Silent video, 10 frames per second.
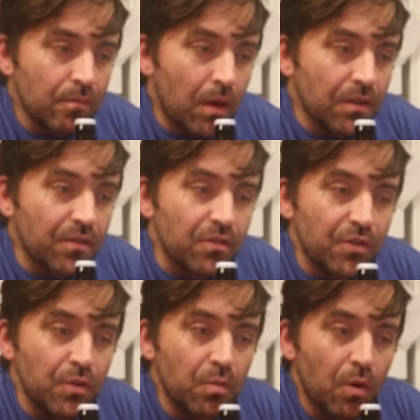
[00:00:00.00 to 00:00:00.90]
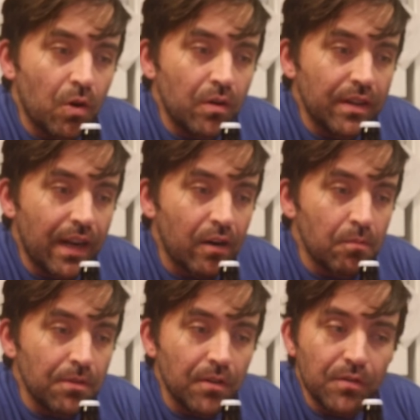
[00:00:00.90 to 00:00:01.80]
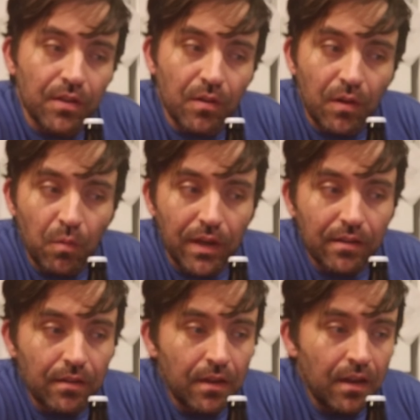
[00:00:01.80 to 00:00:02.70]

Malts are two row, carapils, and wheat.